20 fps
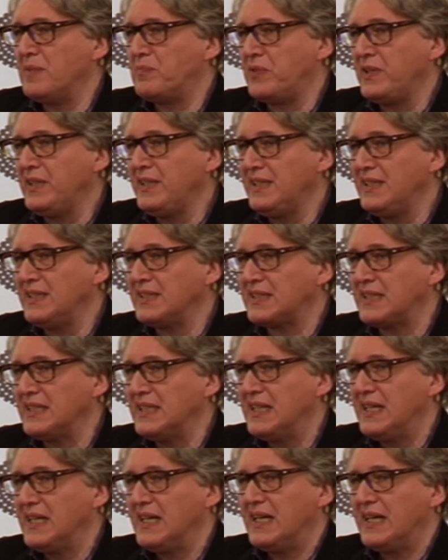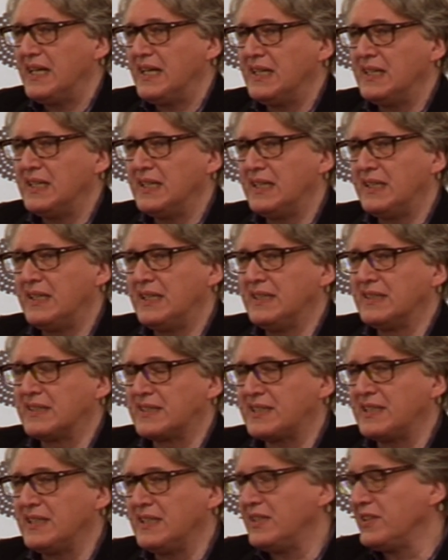please
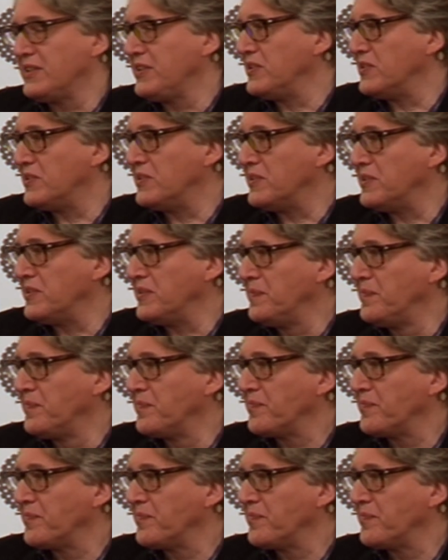sell your